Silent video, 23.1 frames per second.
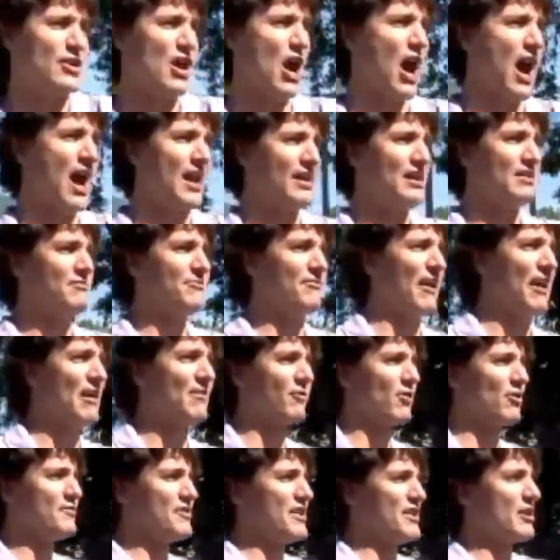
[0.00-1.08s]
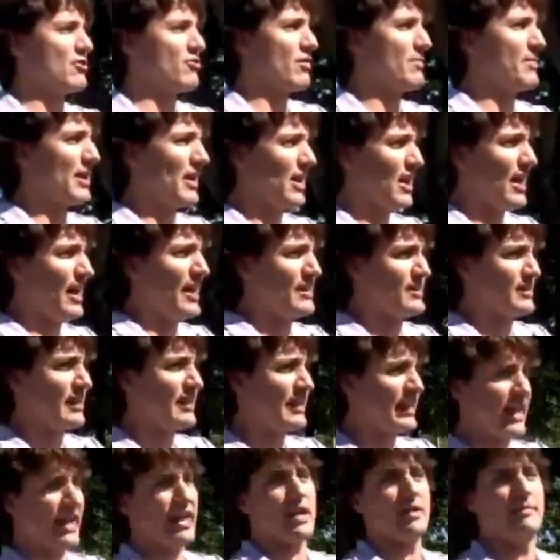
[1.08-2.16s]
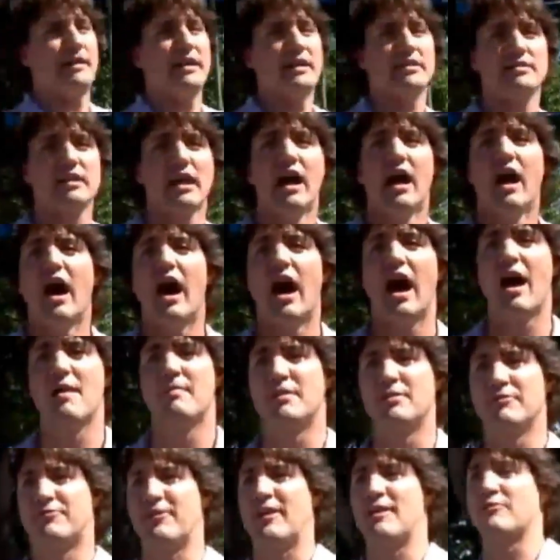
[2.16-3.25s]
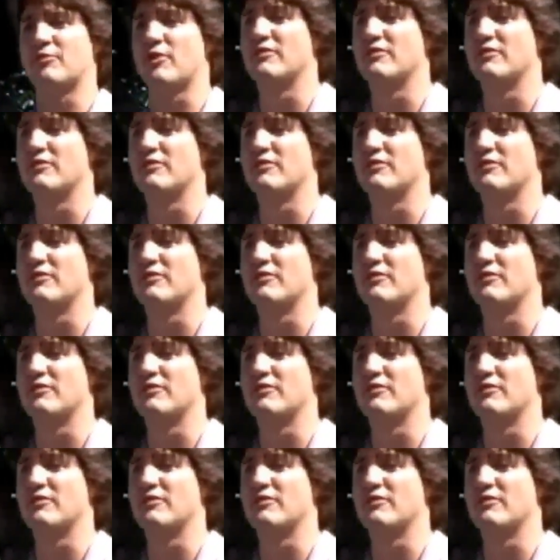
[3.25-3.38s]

not in favor of decriminalizing cannabis. I'm in favor